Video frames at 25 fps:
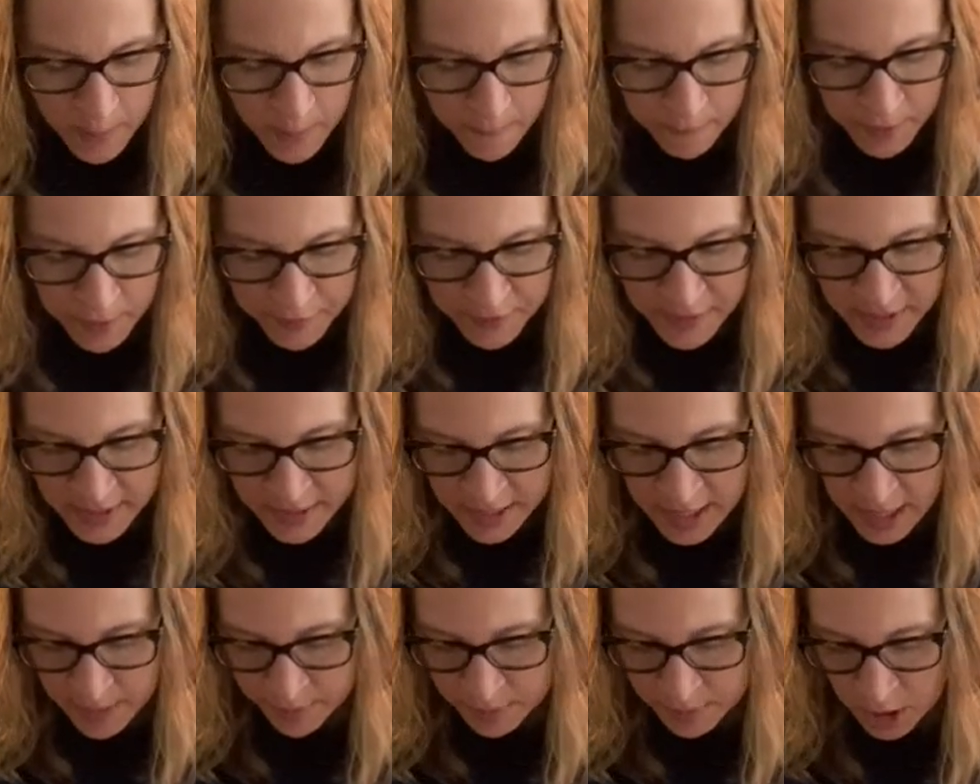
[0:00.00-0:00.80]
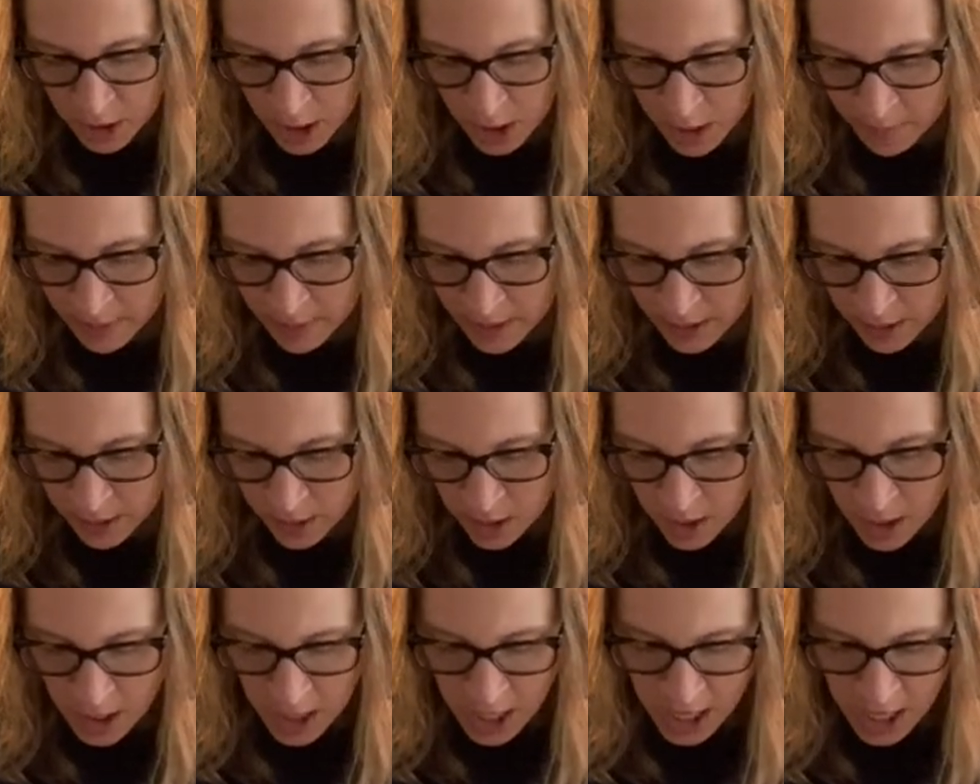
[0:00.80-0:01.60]
But they kept coming.
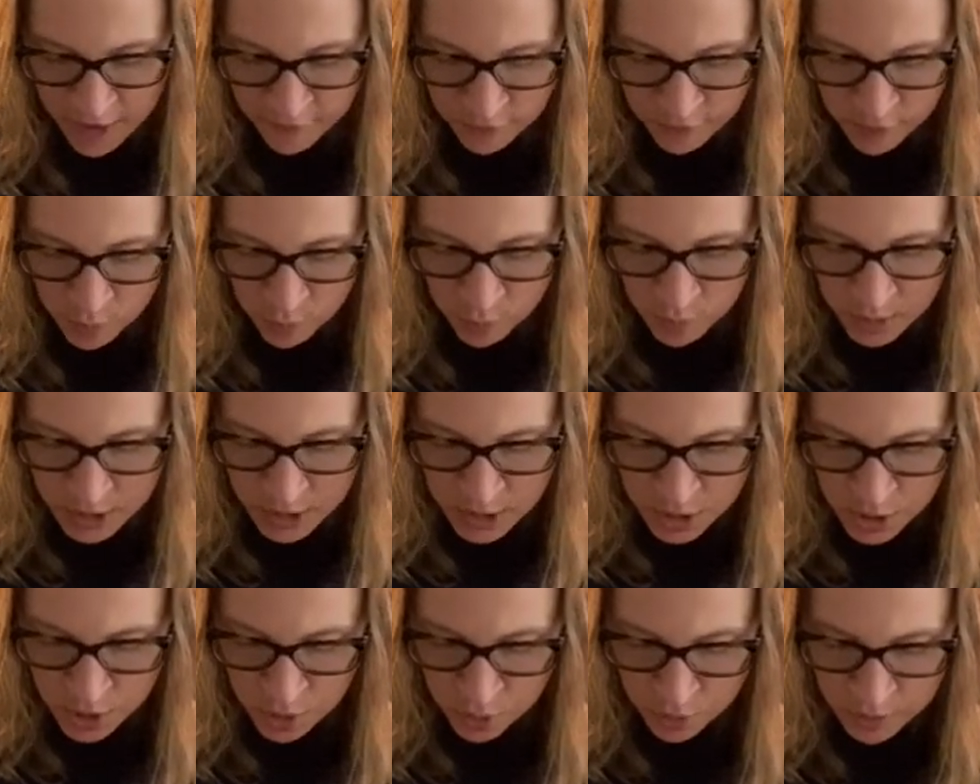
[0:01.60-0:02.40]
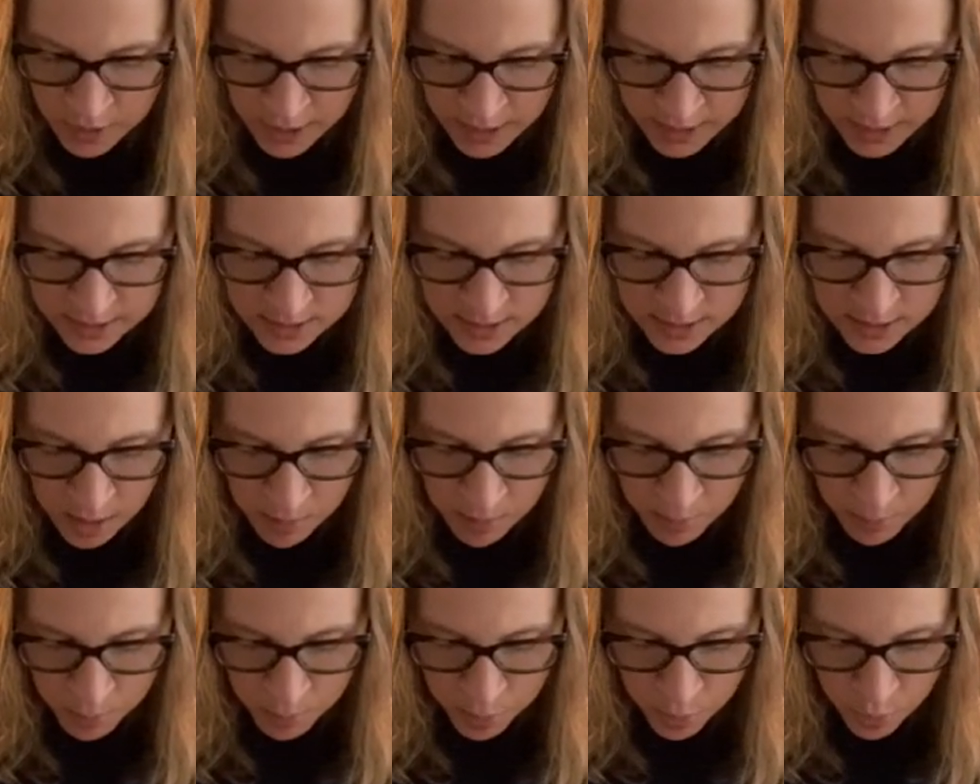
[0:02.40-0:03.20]
Everyone knew that at
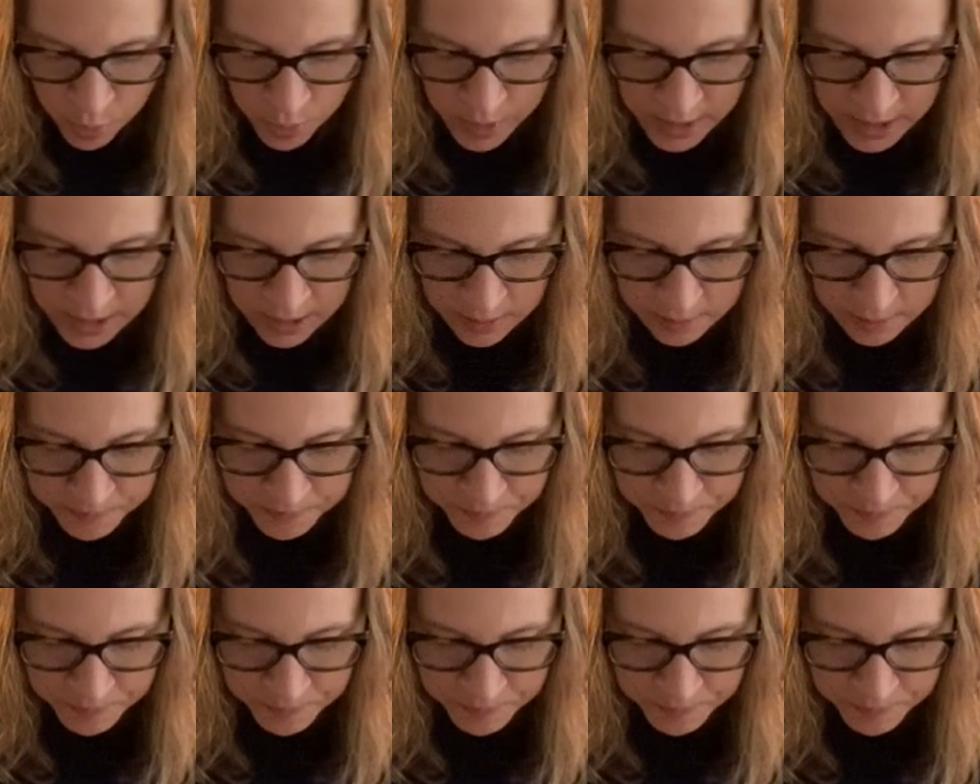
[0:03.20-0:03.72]
some point